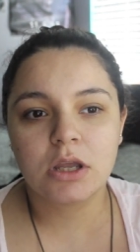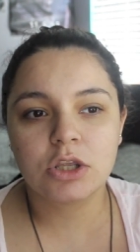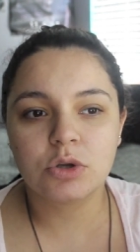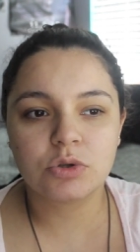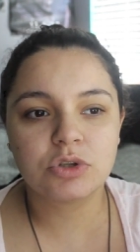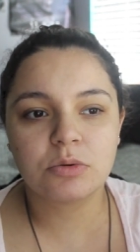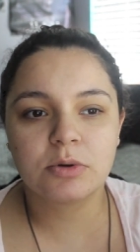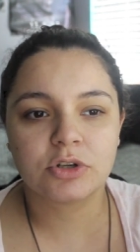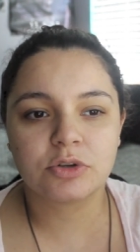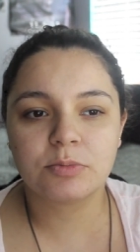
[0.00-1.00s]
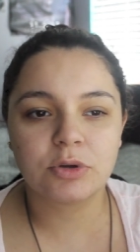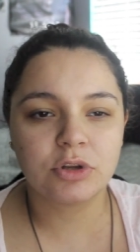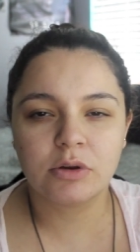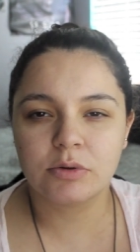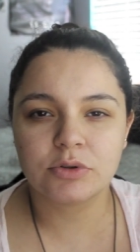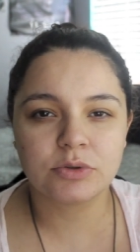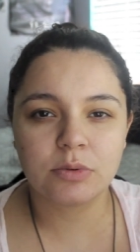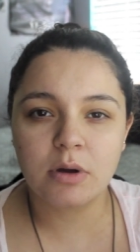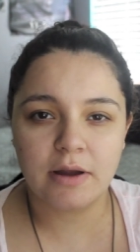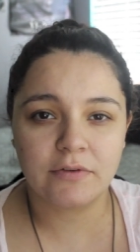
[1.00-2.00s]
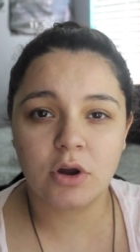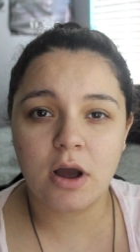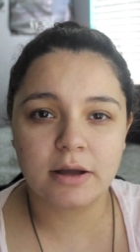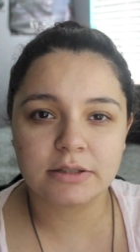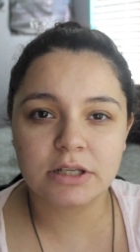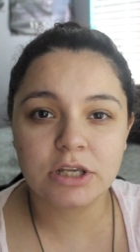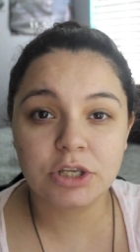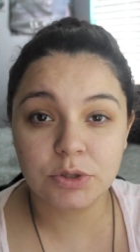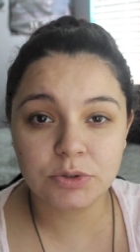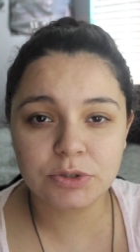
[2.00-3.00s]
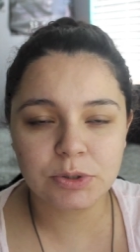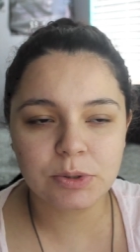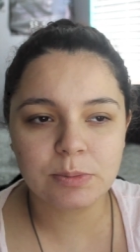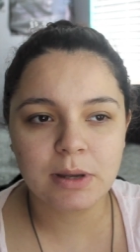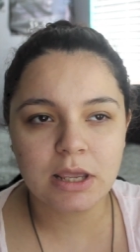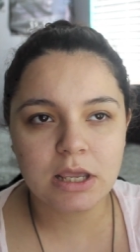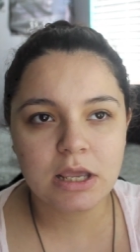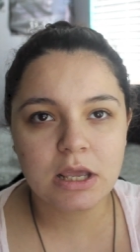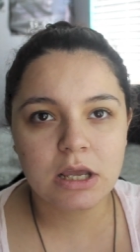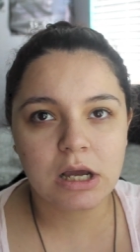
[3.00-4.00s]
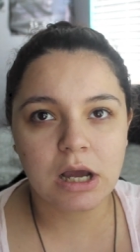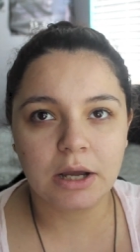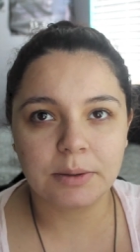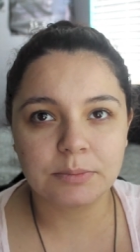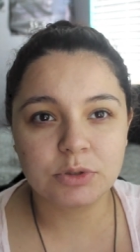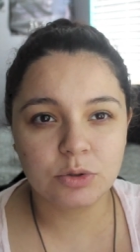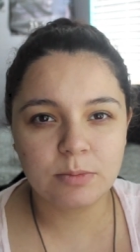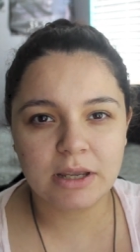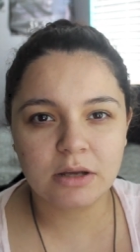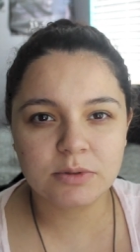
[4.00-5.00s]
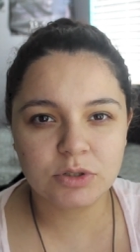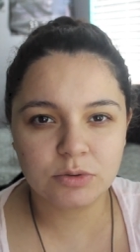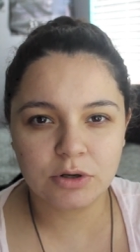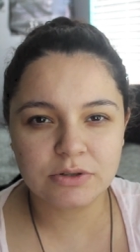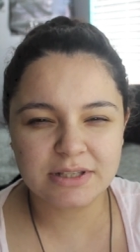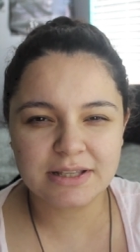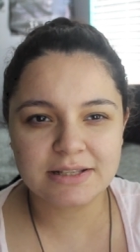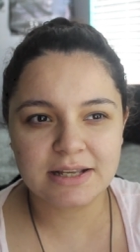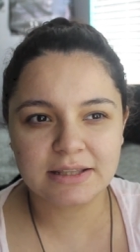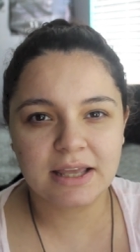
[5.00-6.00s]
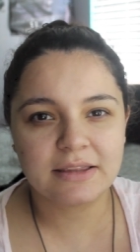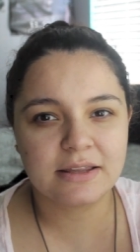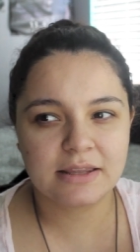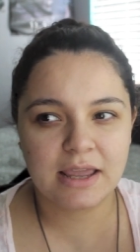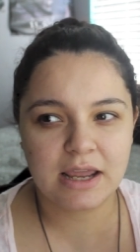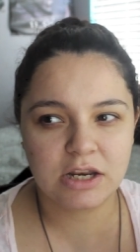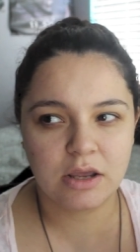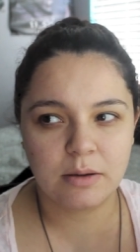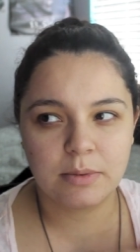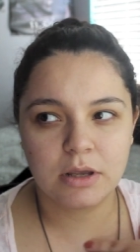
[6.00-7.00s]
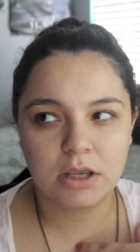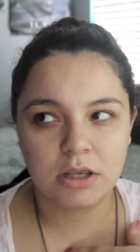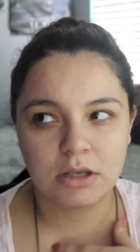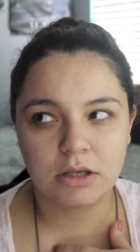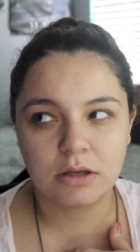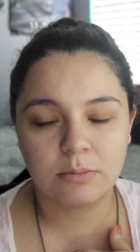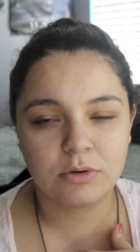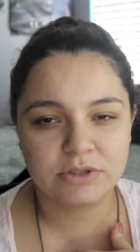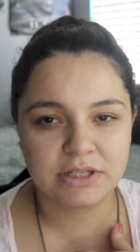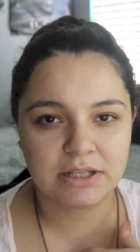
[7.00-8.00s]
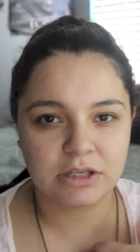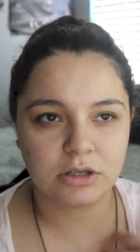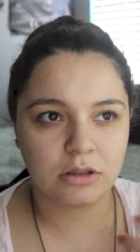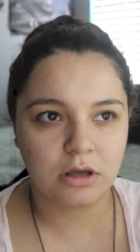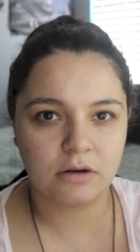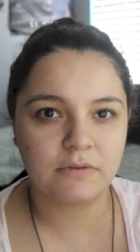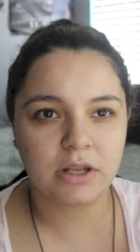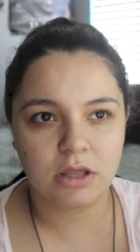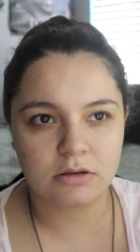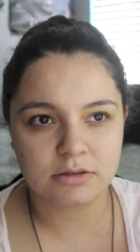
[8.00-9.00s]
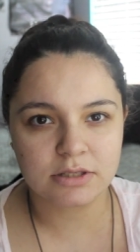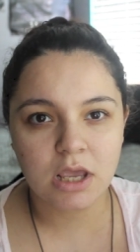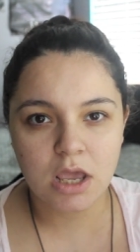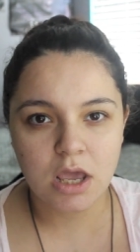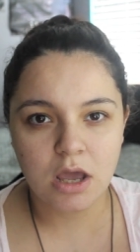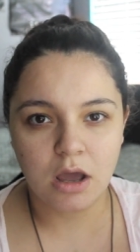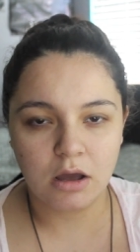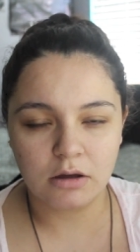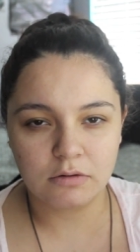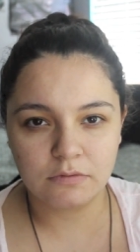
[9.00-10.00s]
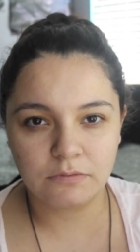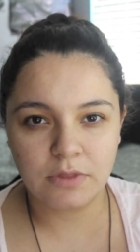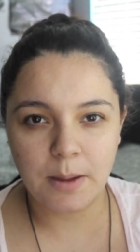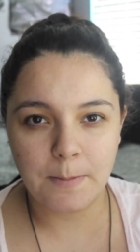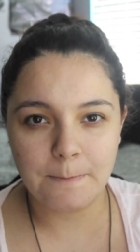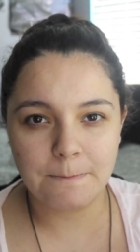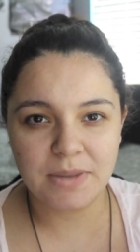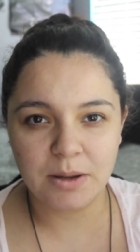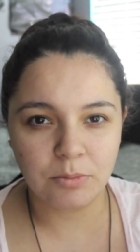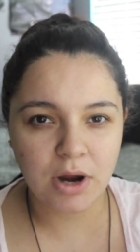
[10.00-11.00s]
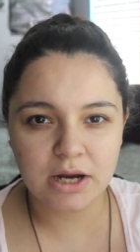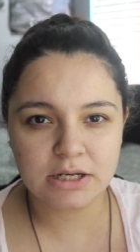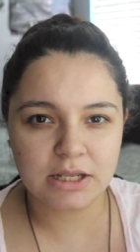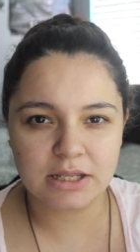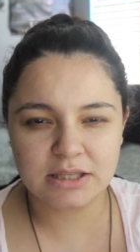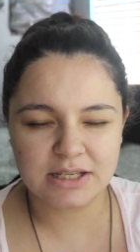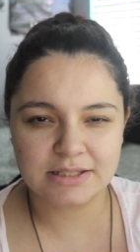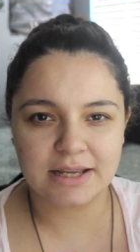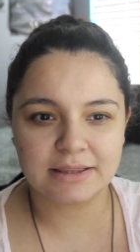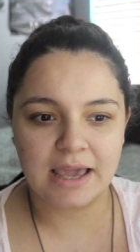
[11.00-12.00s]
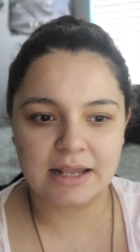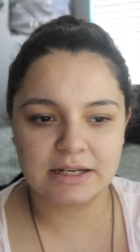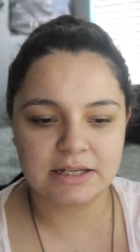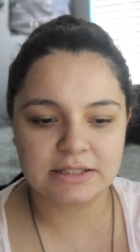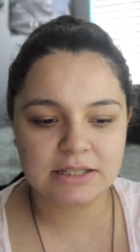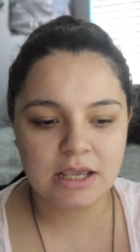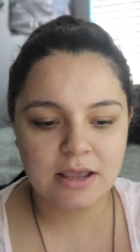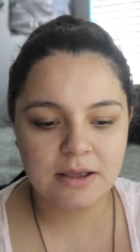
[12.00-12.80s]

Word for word: YouTubers or beauty gurus or whoever on YouTube um do makeup tutorials and things like that, and then they end up posting like a lot of videos of them being pregnant and things like that, and it's,